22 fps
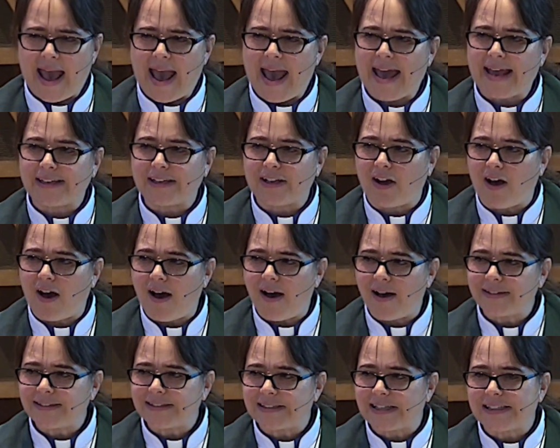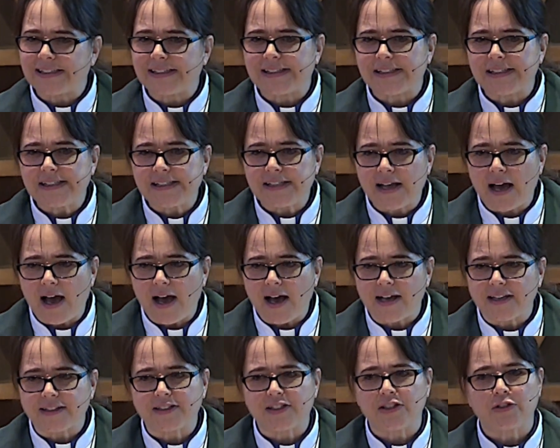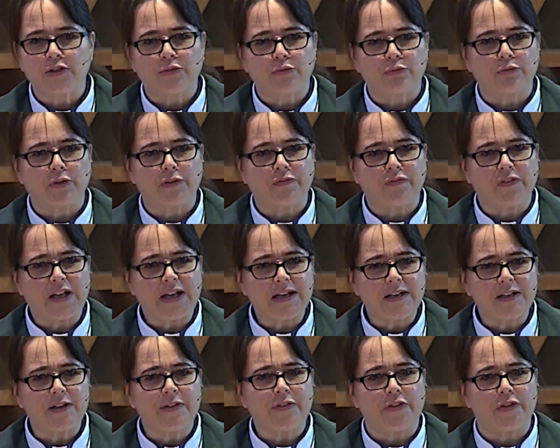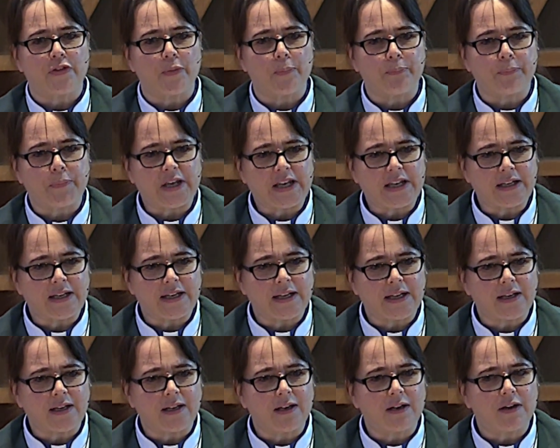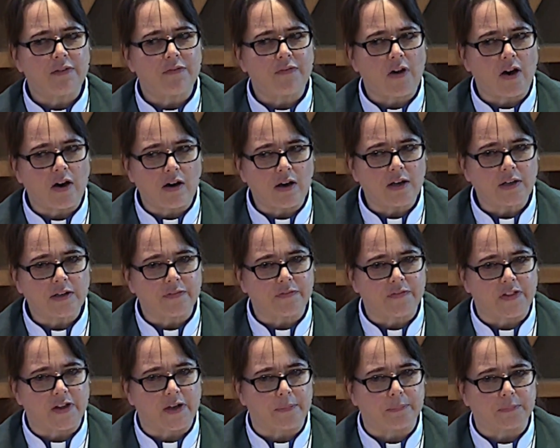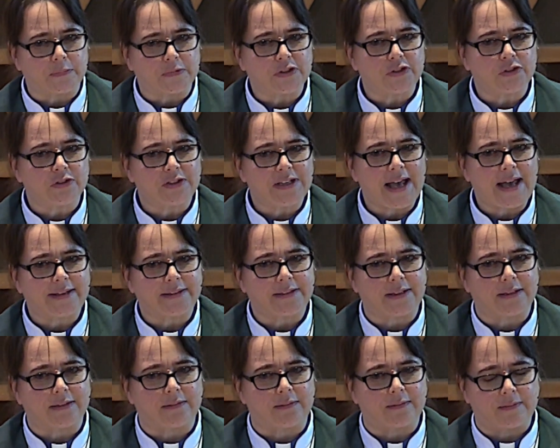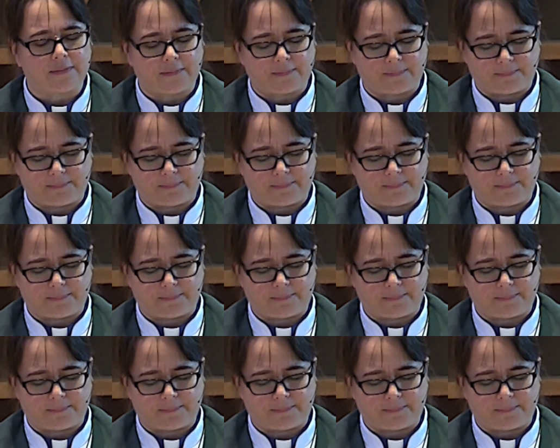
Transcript: and God does not reveal the meaning of all of them to Daniel.